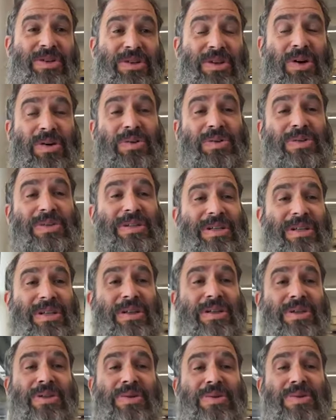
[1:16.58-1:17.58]
you don't
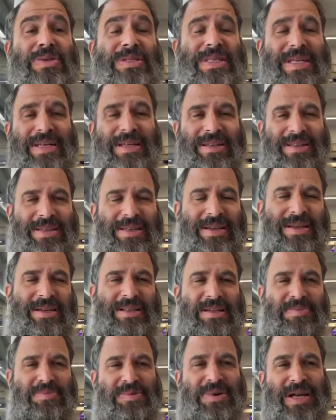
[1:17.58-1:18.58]
lose anything
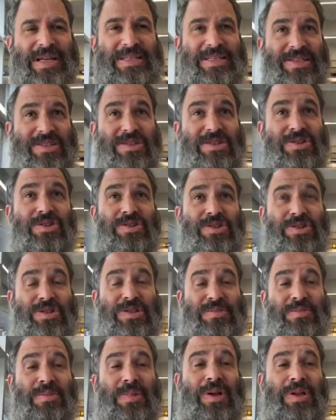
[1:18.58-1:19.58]
in the process. You
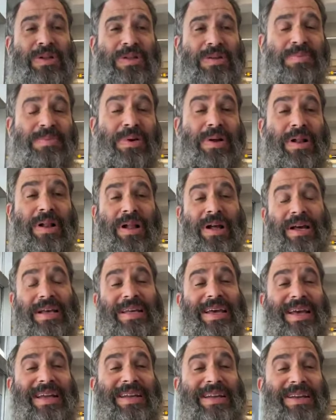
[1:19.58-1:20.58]
just multiply
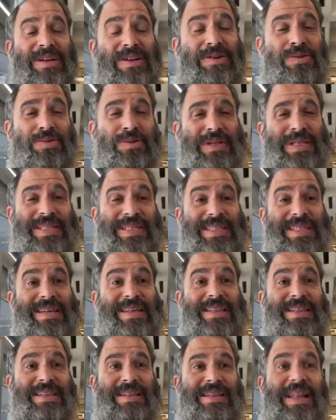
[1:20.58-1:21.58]
and increase
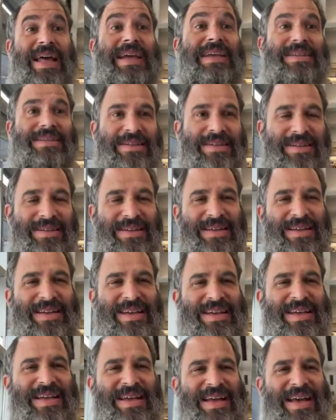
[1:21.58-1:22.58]
the light.
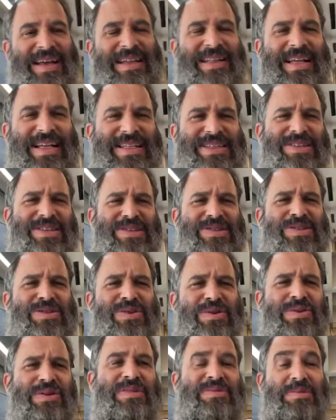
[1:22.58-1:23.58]
And that's the
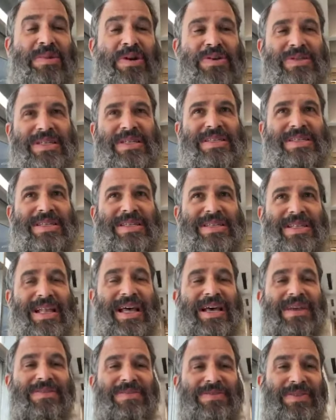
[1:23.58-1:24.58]
story of Moses'
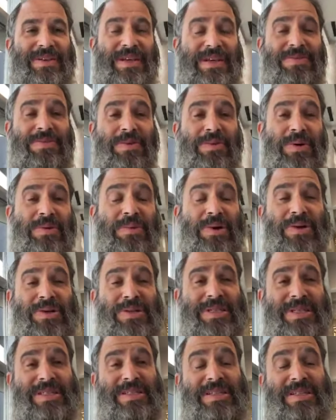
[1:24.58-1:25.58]
life. Even when
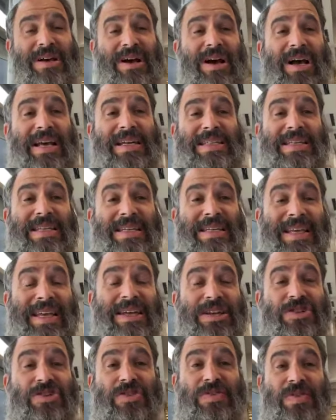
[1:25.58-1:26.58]
Moses dies at the
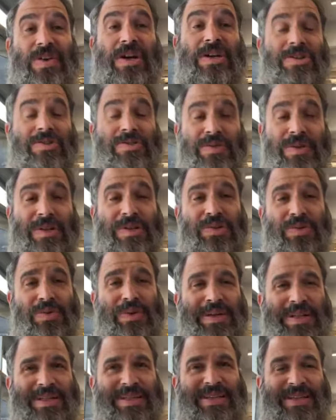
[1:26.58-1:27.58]
age of
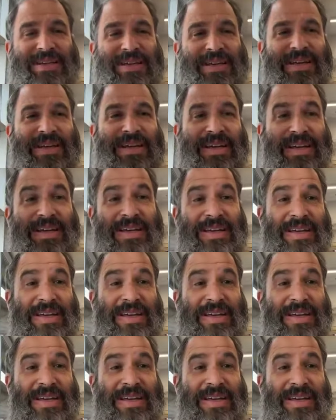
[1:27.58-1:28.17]
120,